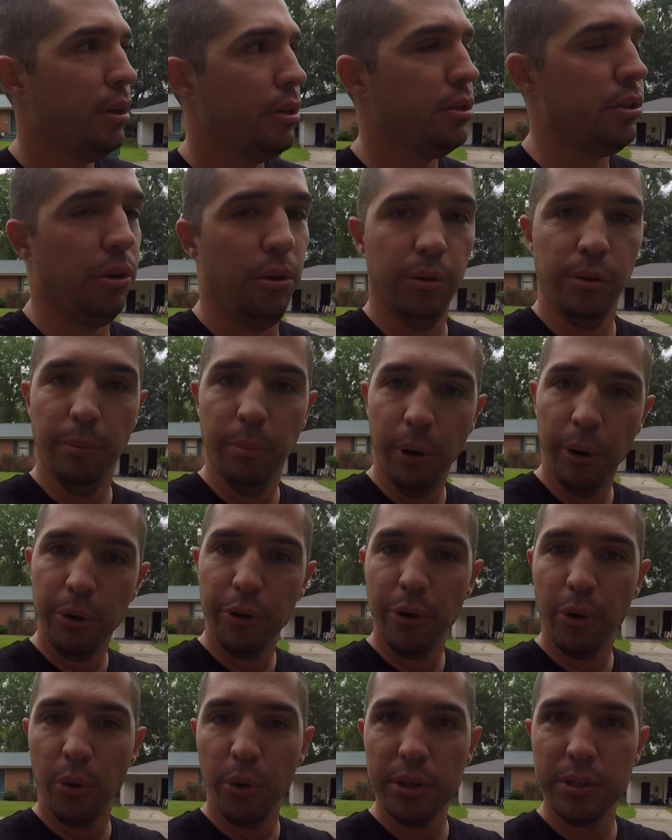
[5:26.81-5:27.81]
So the motor
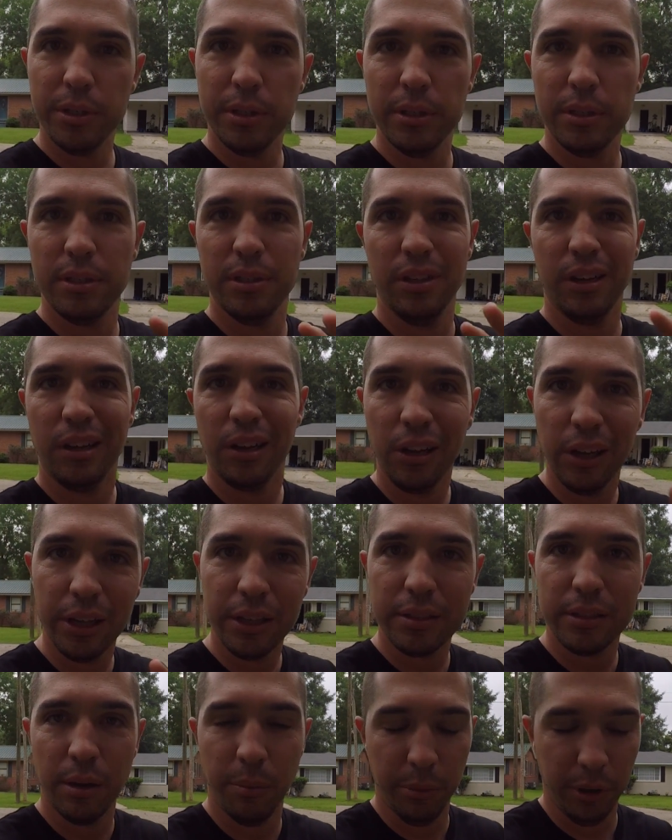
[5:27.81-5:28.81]
noises, the
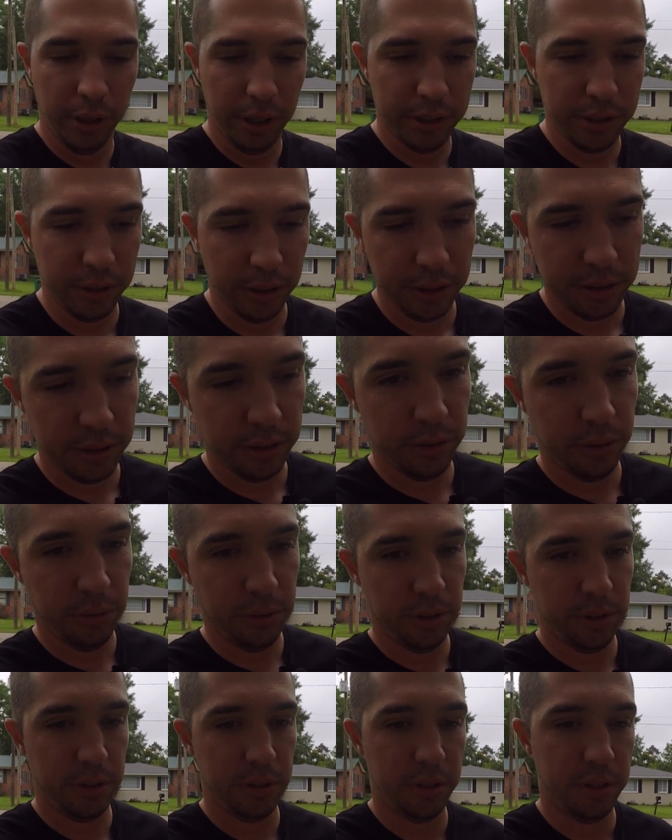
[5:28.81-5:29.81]
clicks, I'm gonna let you listen to in
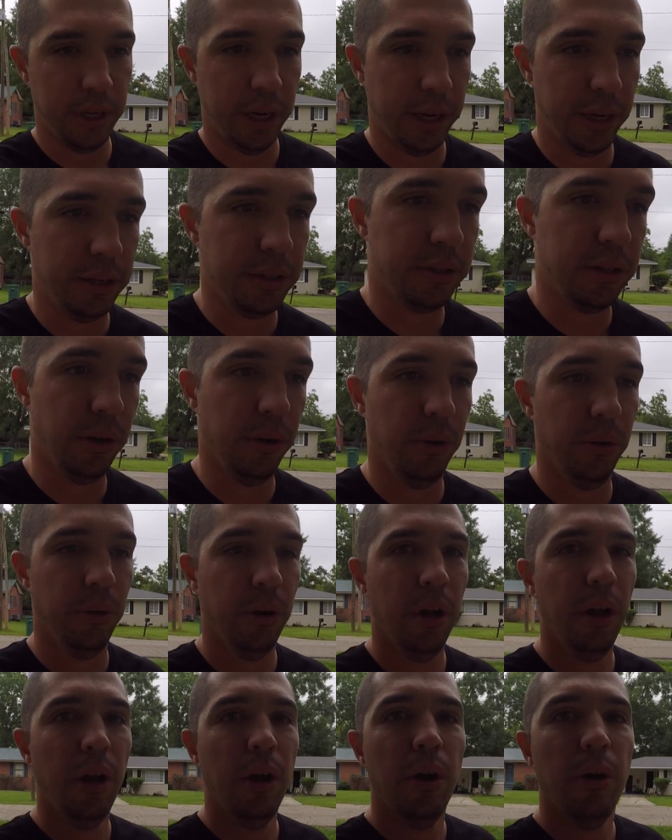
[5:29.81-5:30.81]
just a second. So
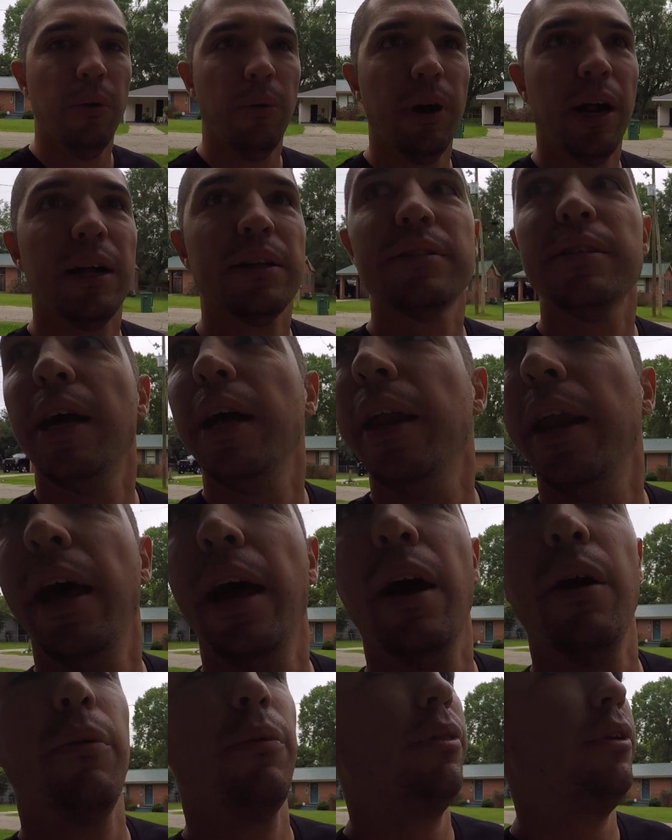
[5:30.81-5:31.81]
we're outside
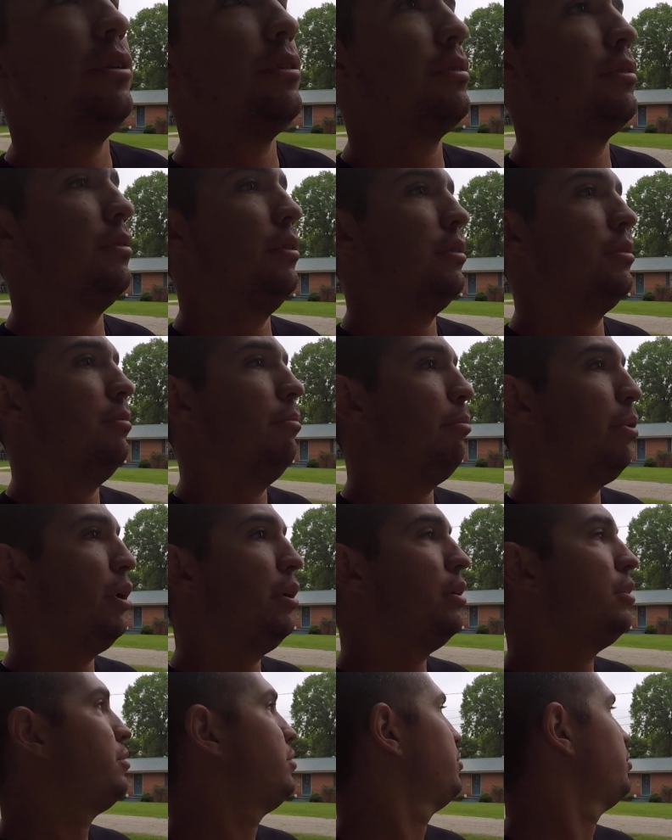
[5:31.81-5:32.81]
now, there's some
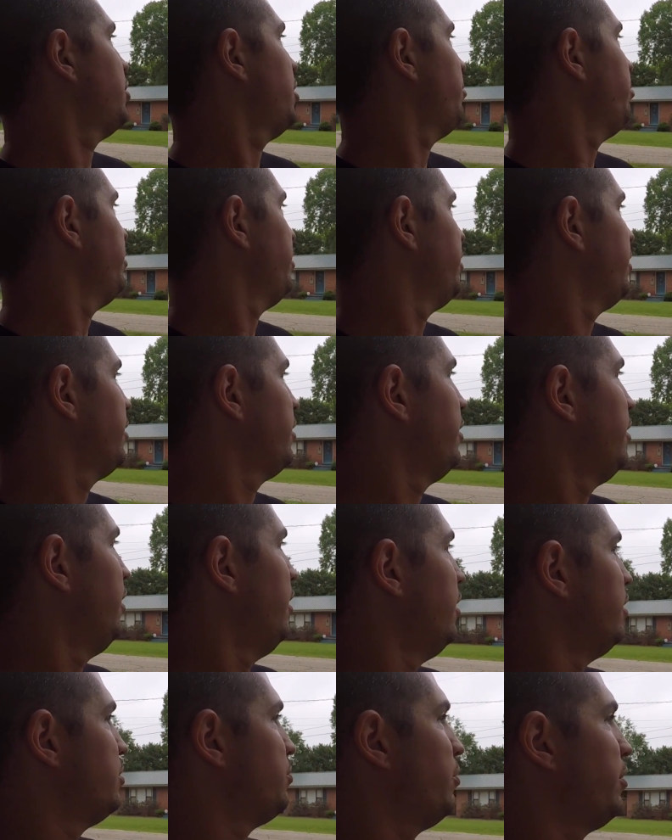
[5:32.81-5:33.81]
birds chirping.
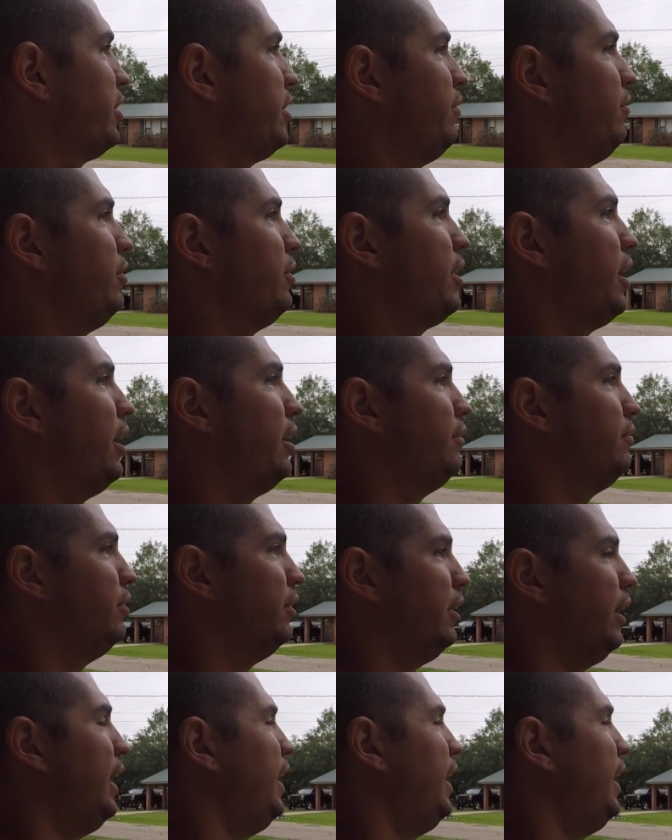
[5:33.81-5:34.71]
Just want to give you kind of an